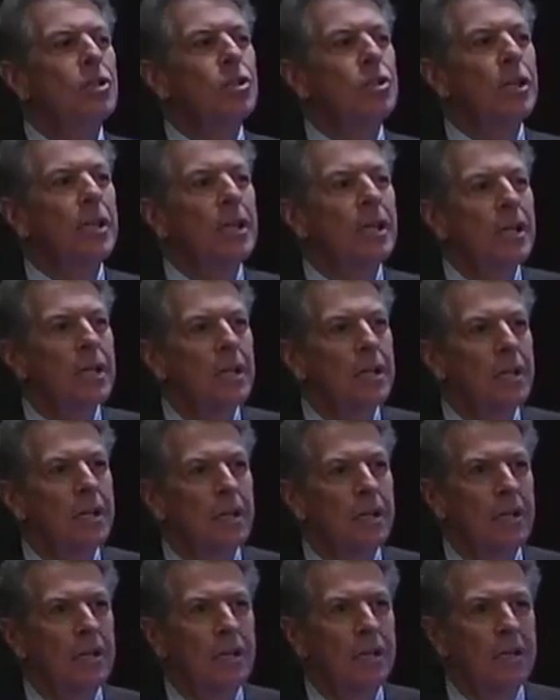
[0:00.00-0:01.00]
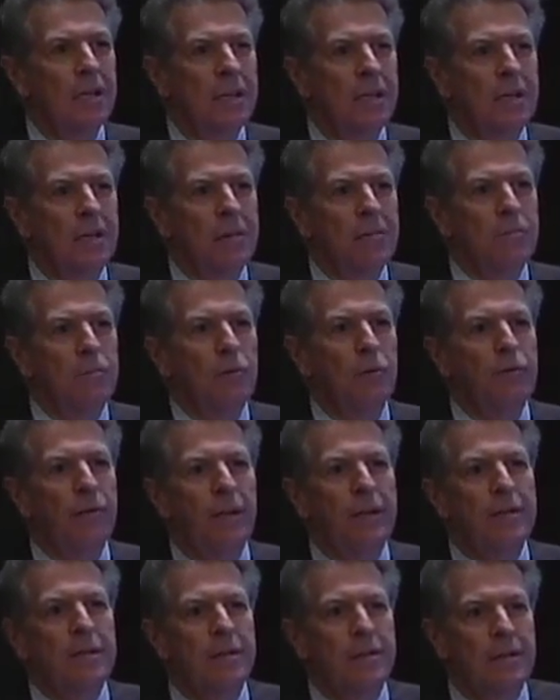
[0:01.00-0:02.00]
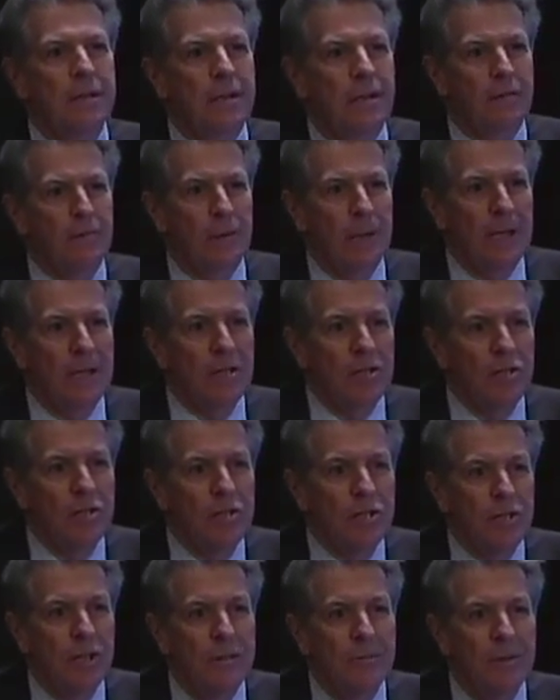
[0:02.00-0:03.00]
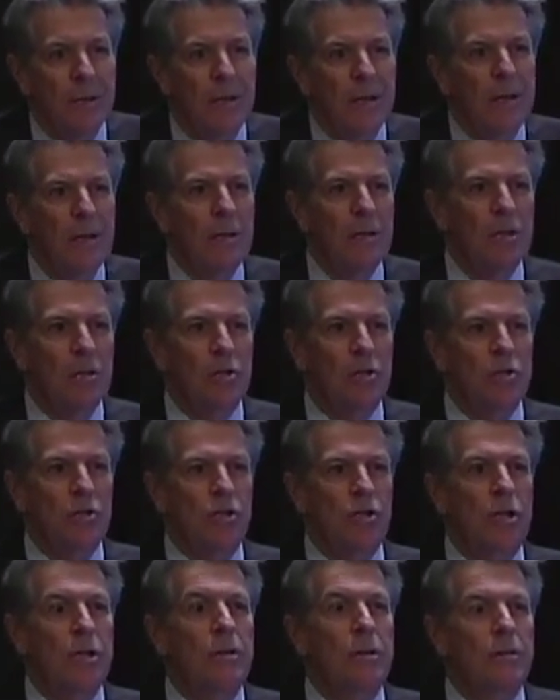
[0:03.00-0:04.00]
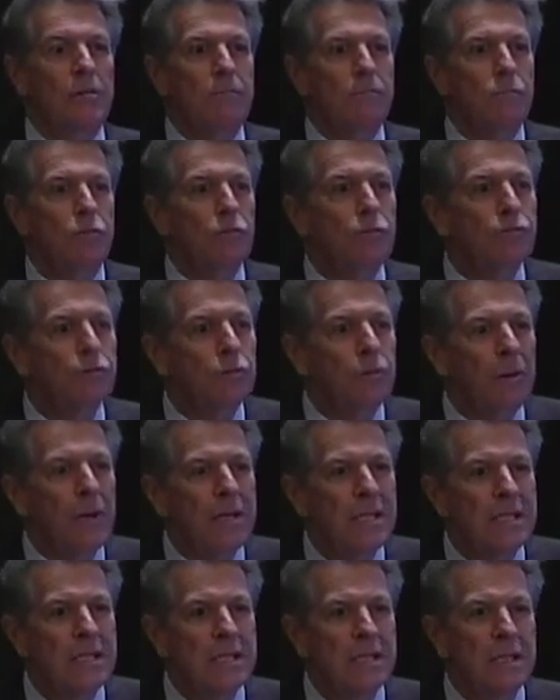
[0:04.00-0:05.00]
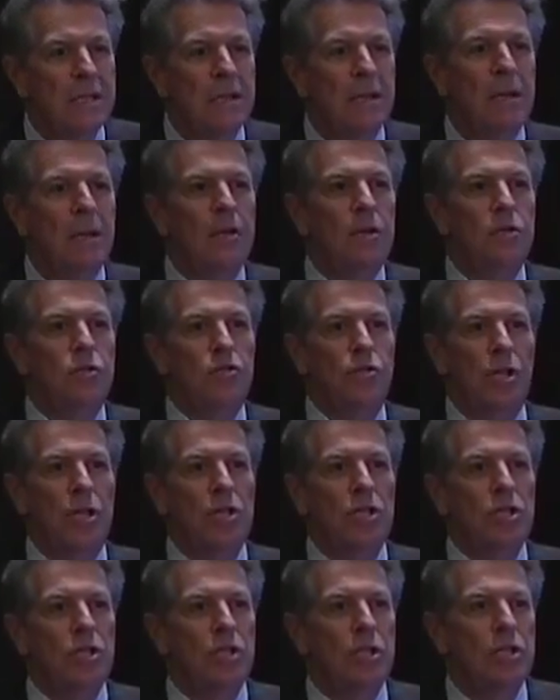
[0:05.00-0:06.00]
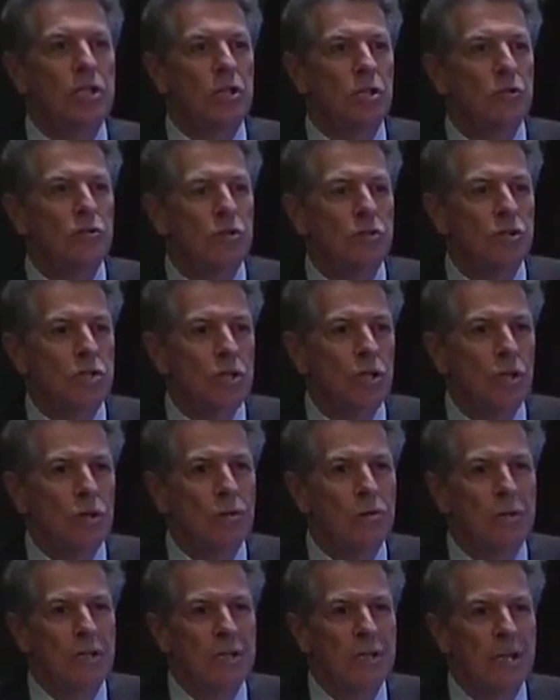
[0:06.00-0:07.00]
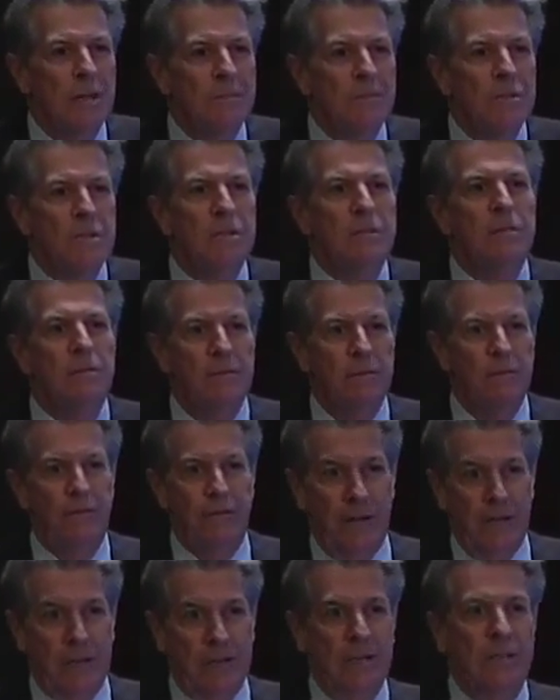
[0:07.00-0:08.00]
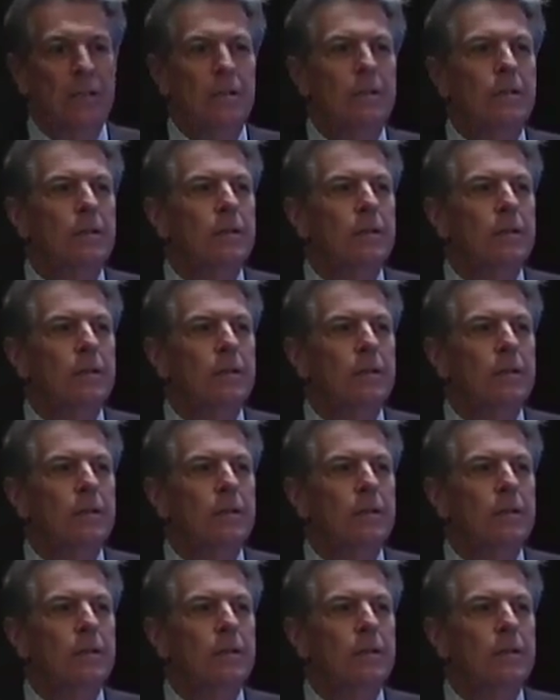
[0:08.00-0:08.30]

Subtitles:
she prevent a relationship, she moved twice, changed their social security numbers, faked it,